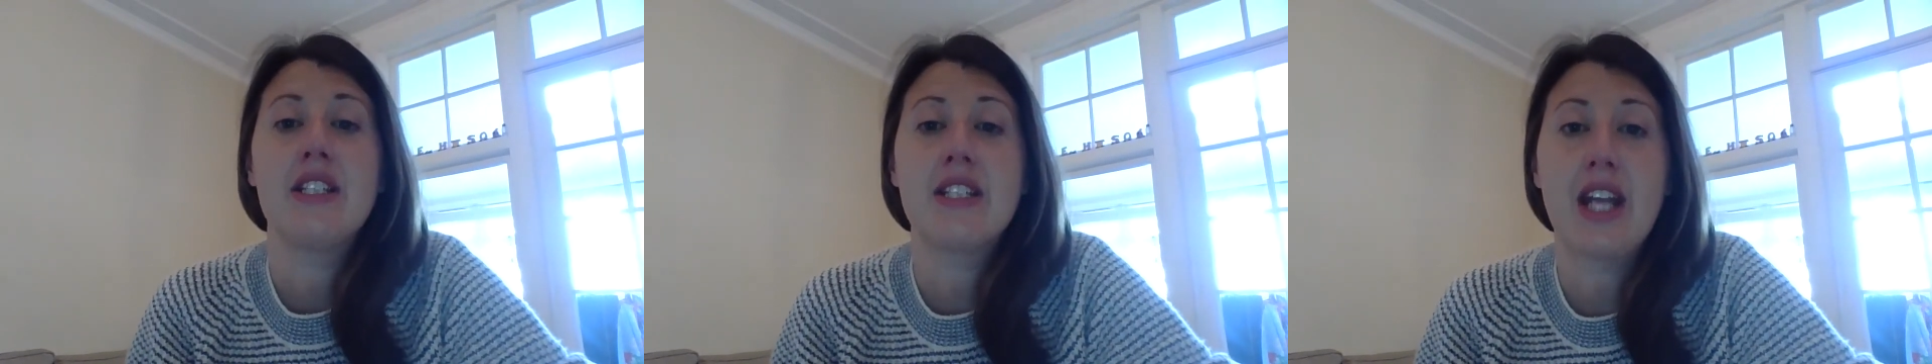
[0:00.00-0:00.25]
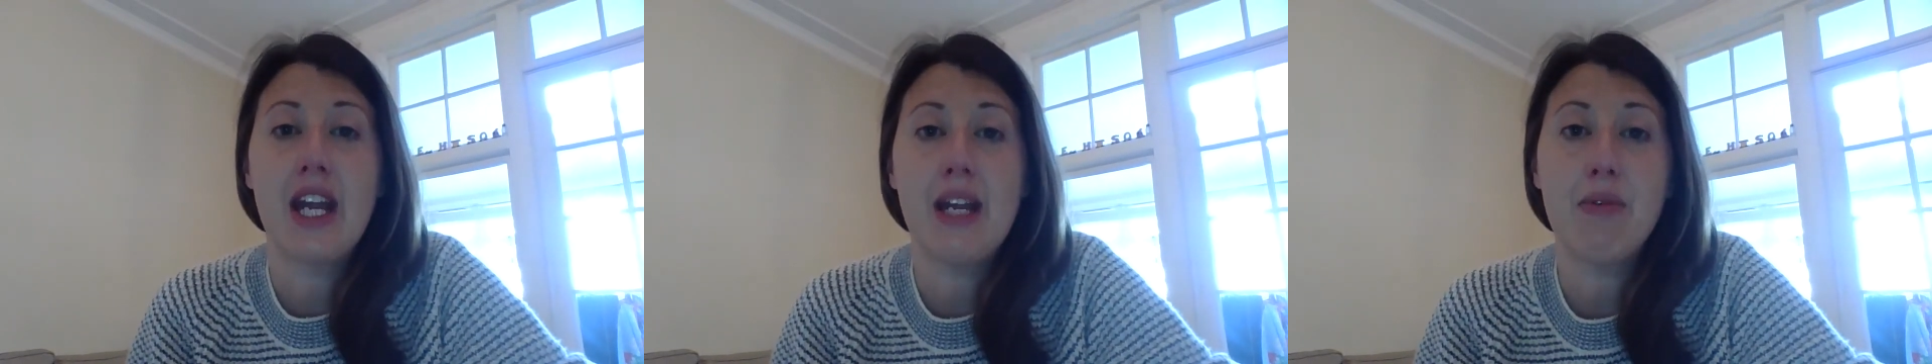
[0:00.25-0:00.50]

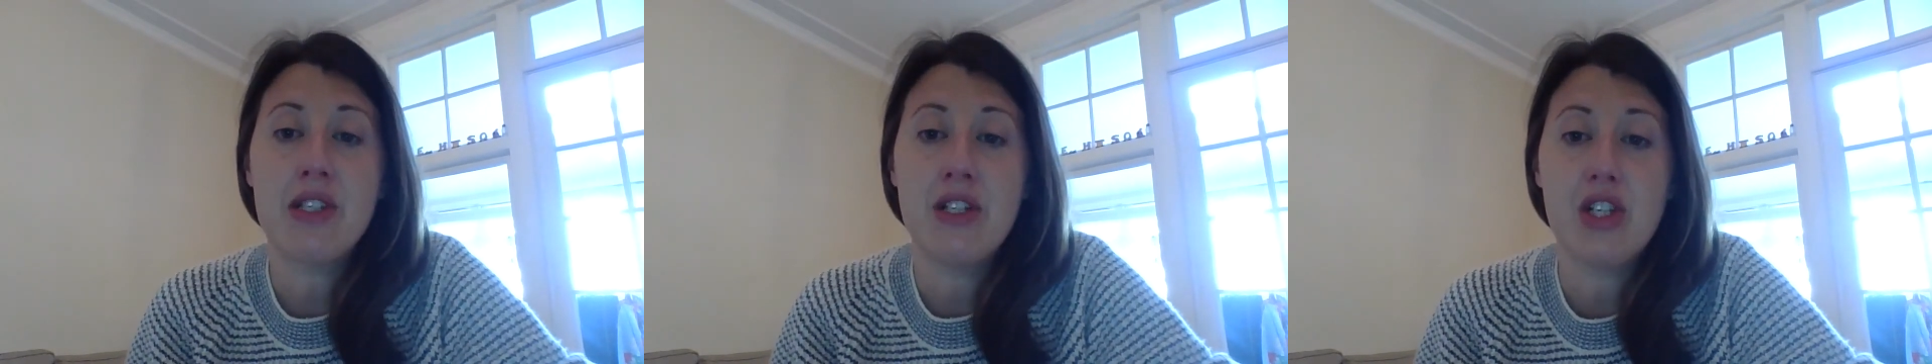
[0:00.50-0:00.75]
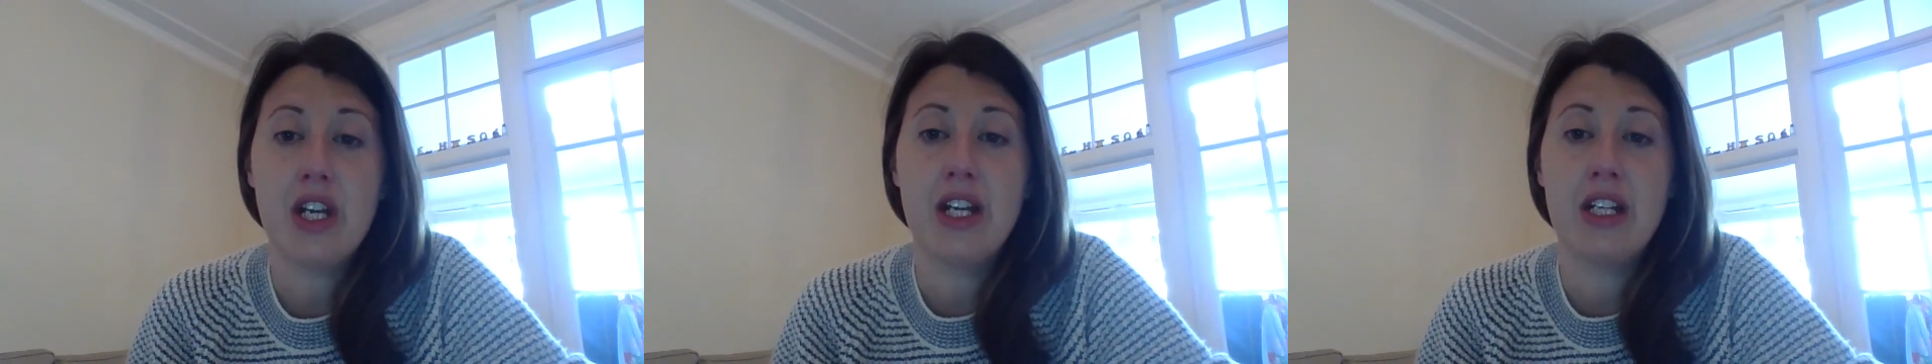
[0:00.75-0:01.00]
tables and
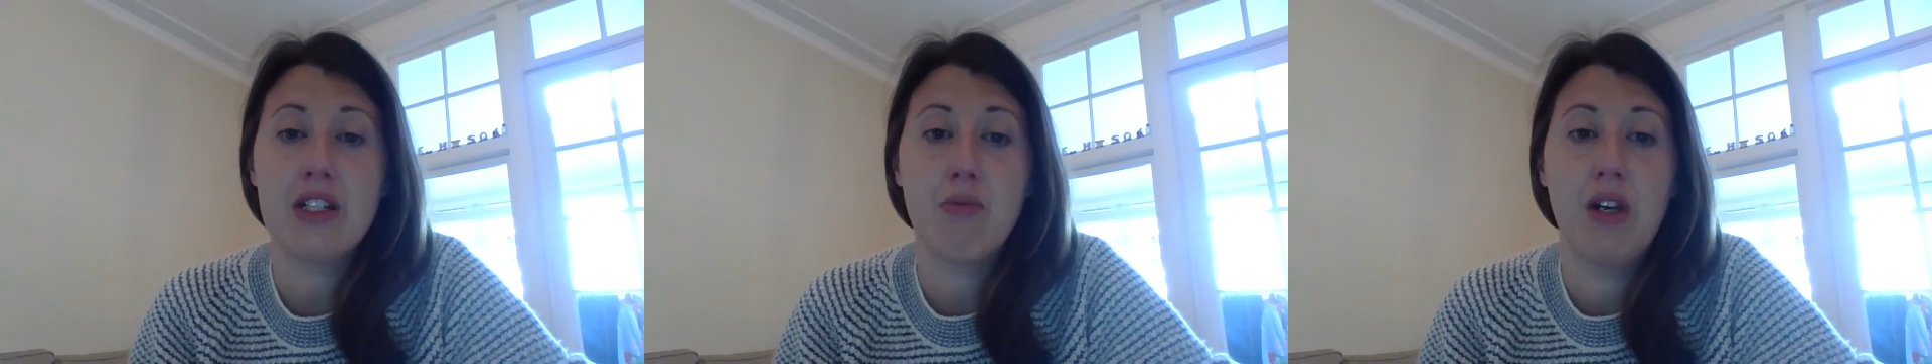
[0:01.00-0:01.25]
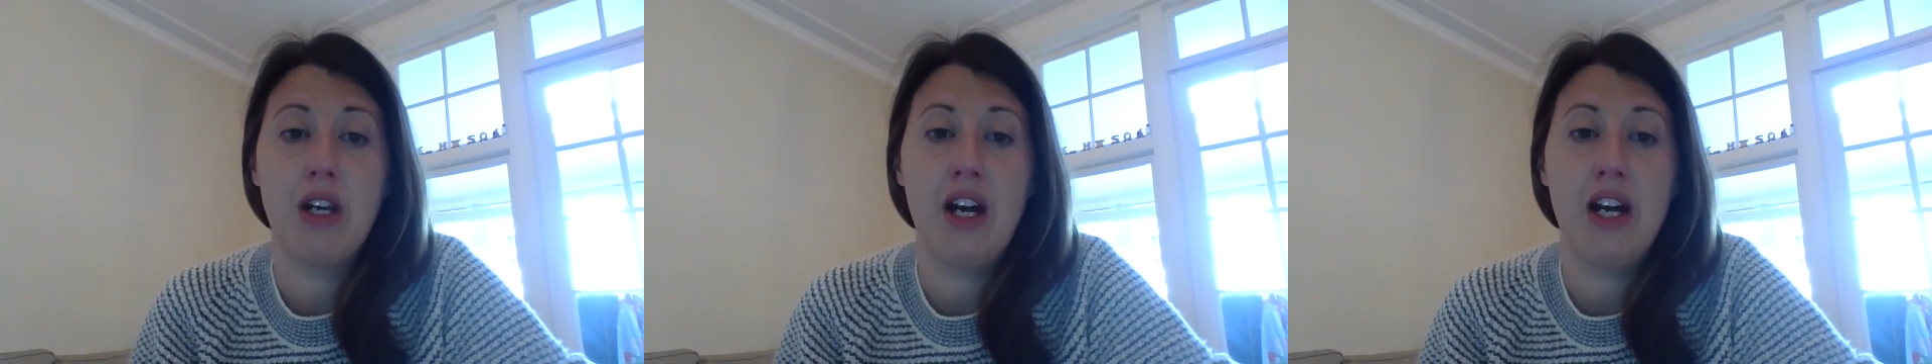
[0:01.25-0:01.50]
chairs
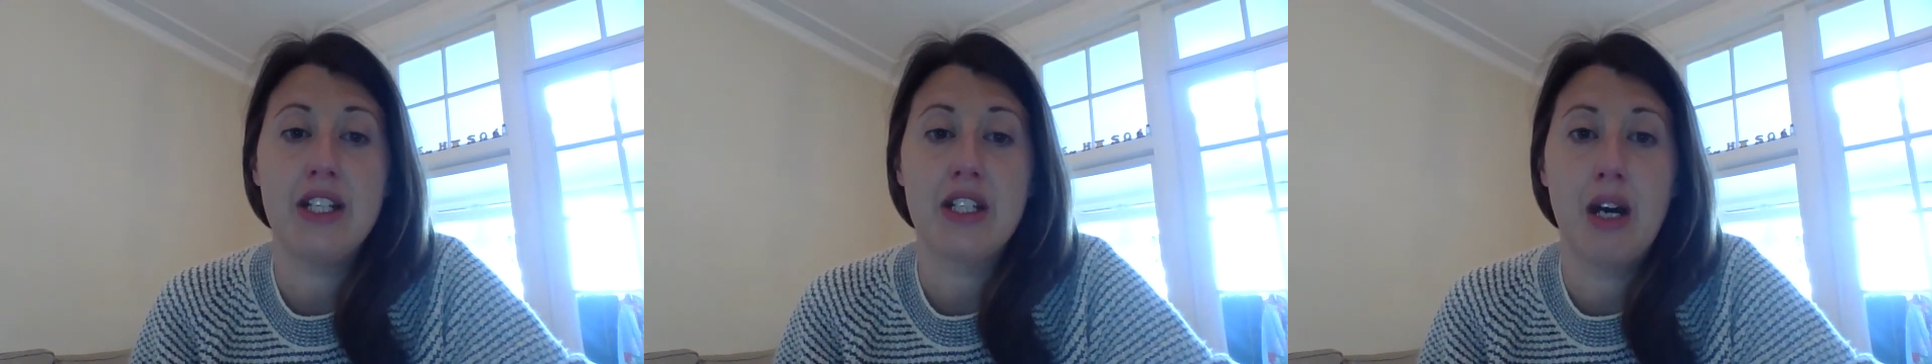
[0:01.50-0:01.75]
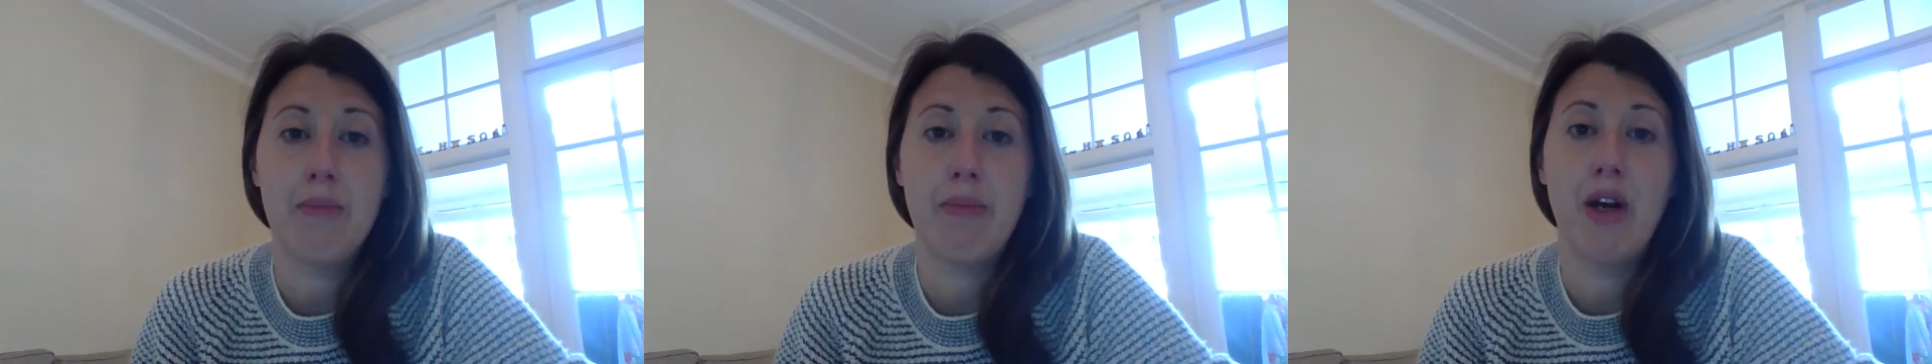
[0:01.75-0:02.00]
were lined
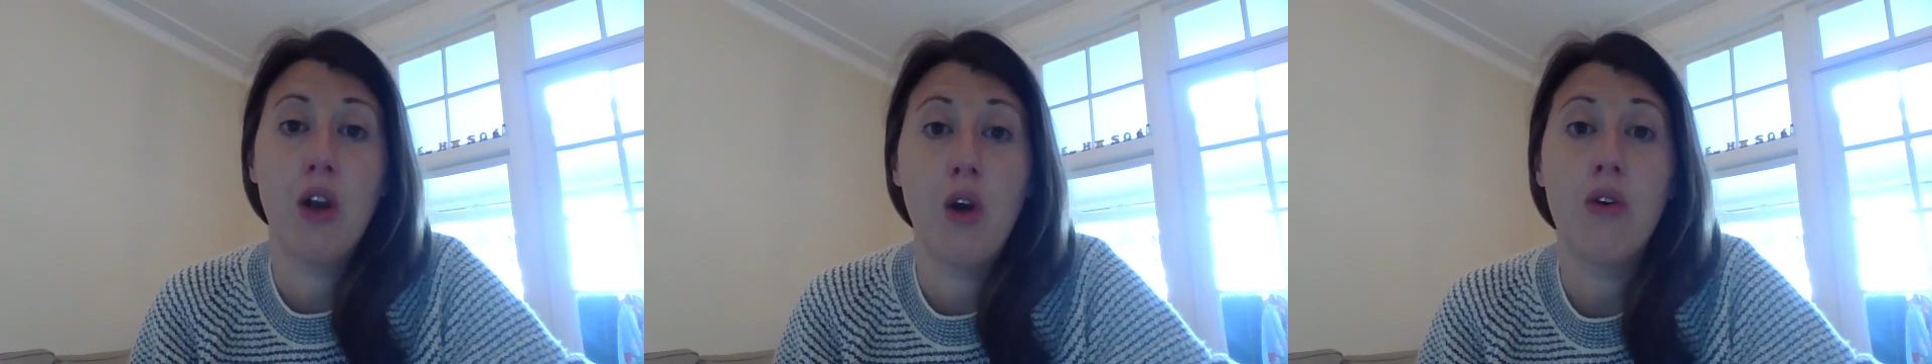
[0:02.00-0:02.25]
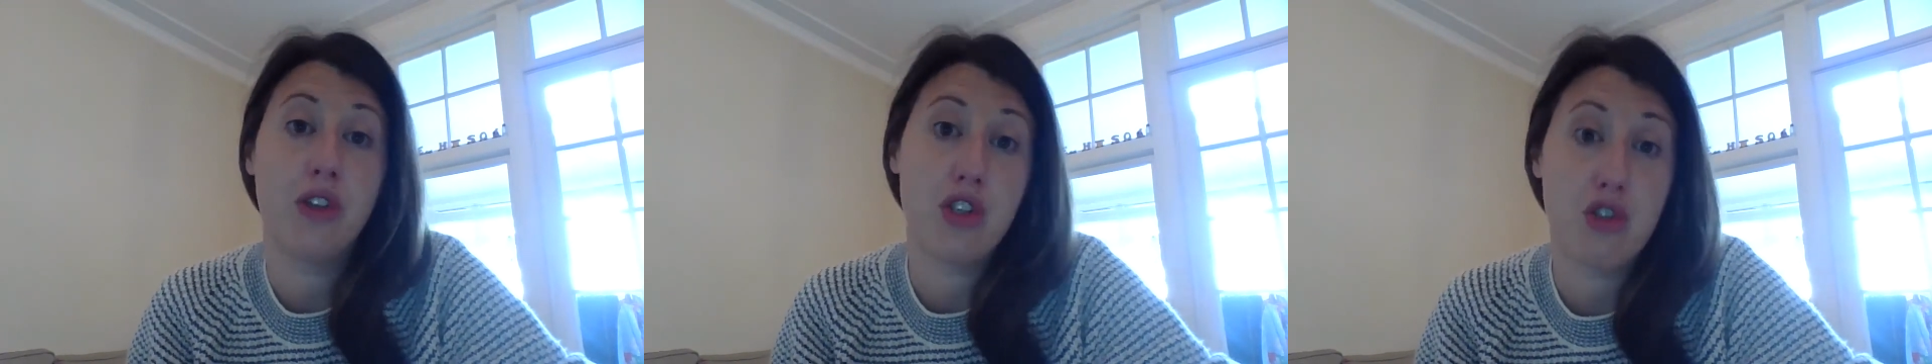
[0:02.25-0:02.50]
up
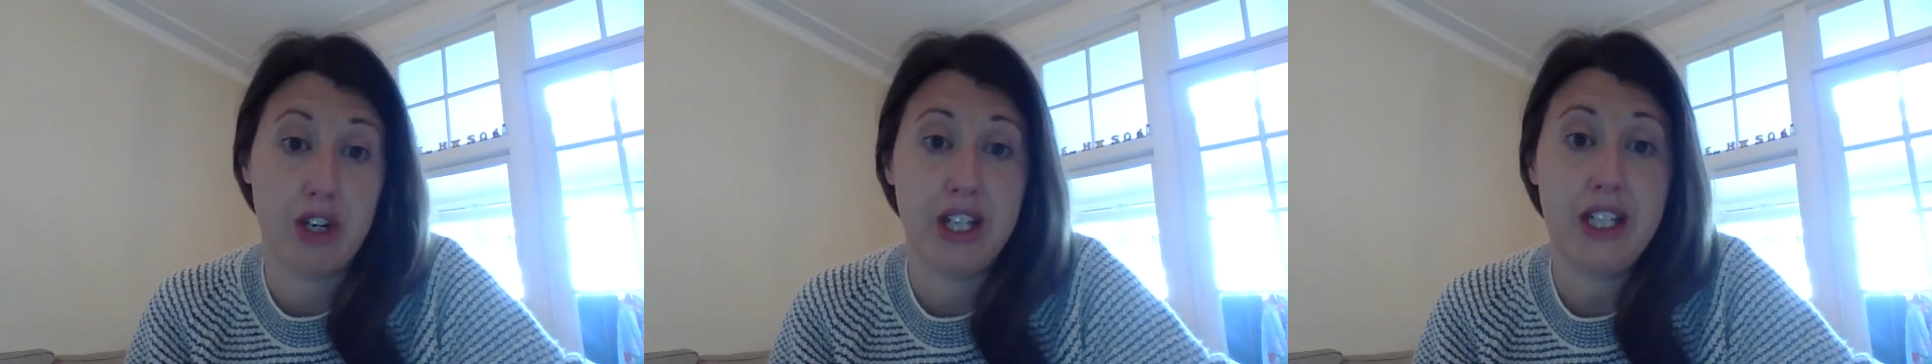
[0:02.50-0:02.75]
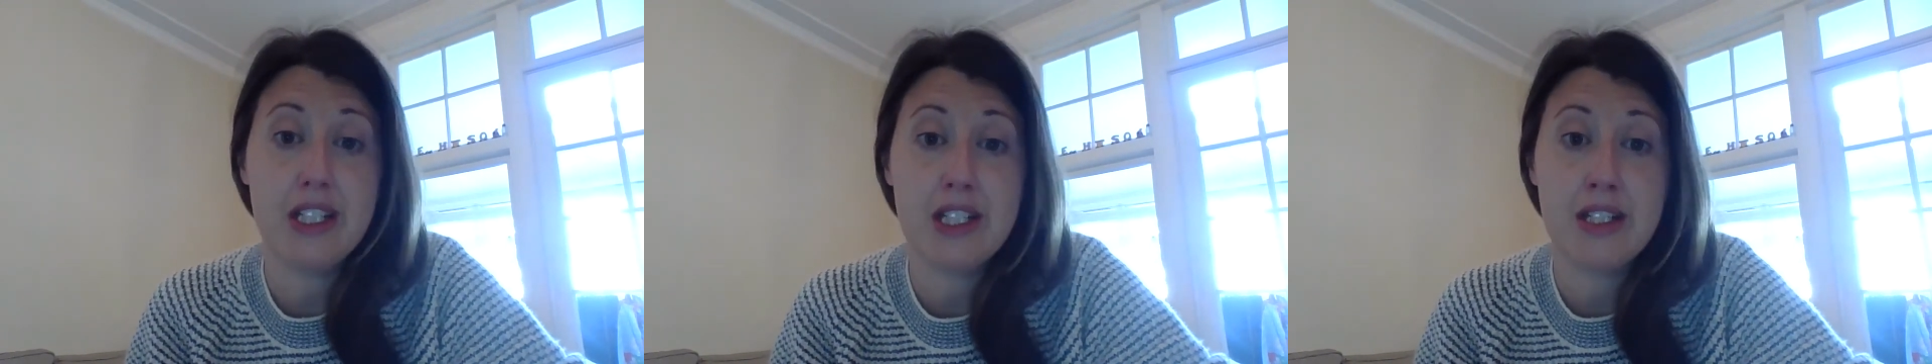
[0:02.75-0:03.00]
along the
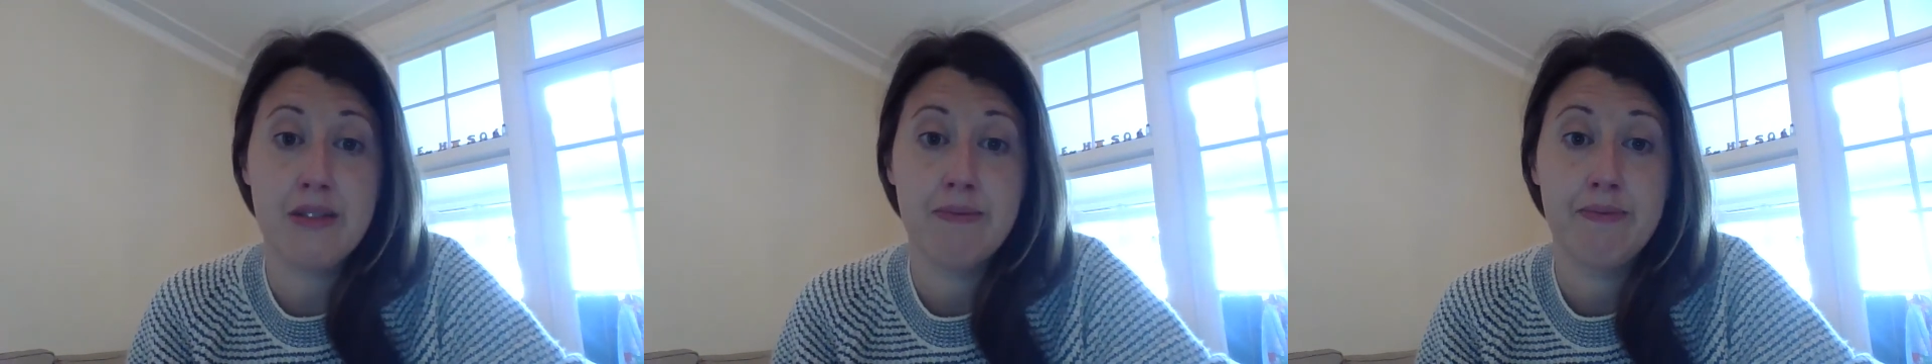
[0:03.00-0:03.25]
streets,